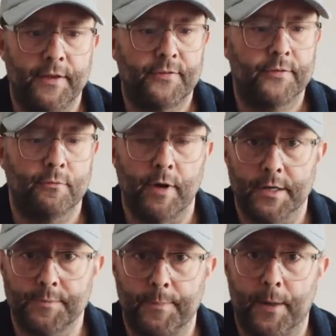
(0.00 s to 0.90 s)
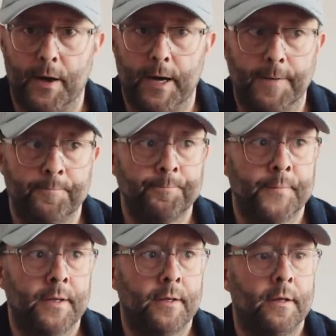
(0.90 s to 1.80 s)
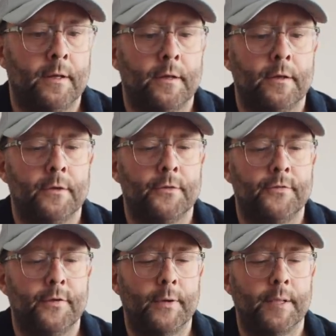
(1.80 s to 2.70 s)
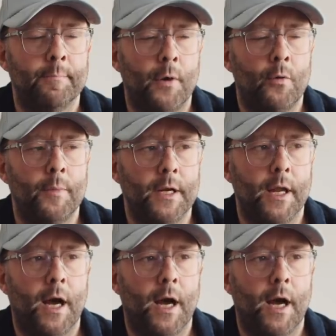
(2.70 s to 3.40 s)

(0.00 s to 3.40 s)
this Raspberry Pi. So at the moment,